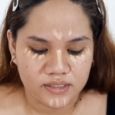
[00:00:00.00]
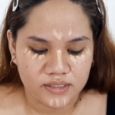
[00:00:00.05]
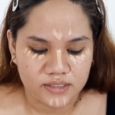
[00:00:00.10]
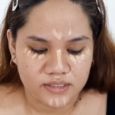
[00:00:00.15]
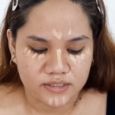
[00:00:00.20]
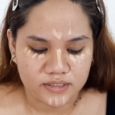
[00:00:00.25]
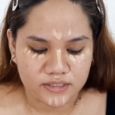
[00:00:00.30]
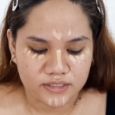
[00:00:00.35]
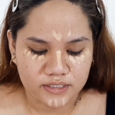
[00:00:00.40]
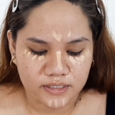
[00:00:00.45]

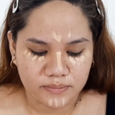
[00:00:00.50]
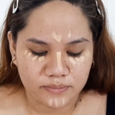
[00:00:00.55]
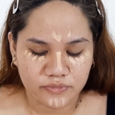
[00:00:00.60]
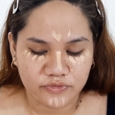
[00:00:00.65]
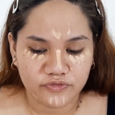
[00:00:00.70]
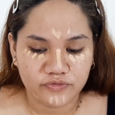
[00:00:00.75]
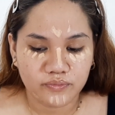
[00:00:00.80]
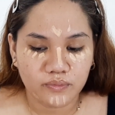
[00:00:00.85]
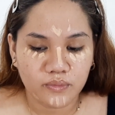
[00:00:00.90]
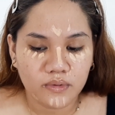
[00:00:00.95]
some
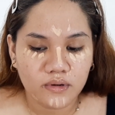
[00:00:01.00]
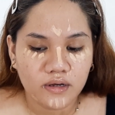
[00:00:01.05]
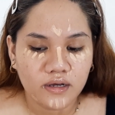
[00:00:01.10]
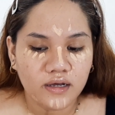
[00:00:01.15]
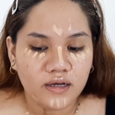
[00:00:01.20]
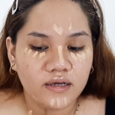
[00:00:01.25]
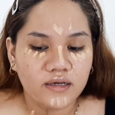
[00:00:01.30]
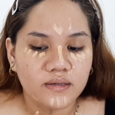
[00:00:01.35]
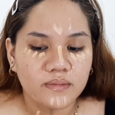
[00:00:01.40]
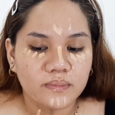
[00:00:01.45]
of
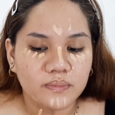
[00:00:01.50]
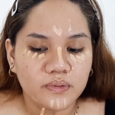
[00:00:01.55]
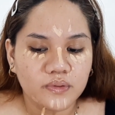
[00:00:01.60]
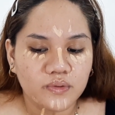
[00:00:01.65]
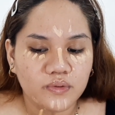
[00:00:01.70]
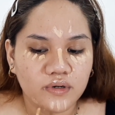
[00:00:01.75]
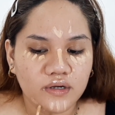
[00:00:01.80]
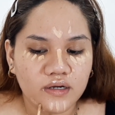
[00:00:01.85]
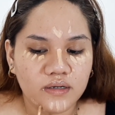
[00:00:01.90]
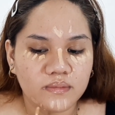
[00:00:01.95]
my
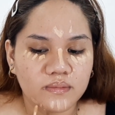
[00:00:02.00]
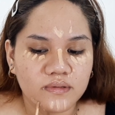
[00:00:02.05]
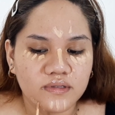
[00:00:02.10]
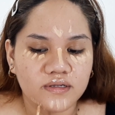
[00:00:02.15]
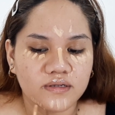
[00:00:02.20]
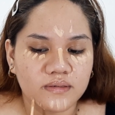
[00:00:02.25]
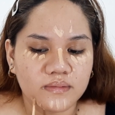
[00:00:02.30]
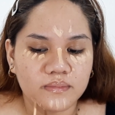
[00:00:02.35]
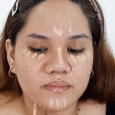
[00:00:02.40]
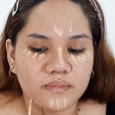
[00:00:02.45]

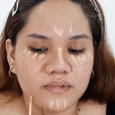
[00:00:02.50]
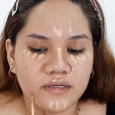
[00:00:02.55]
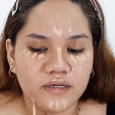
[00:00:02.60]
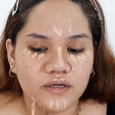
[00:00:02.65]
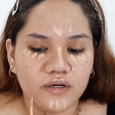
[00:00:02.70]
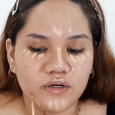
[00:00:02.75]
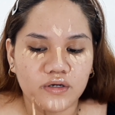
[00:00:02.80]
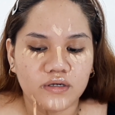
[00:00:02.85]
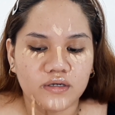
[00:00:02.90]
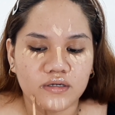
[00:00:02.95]
problem
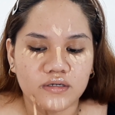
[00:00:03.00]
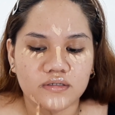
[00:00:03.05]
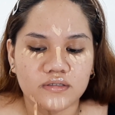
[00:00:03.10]
areas.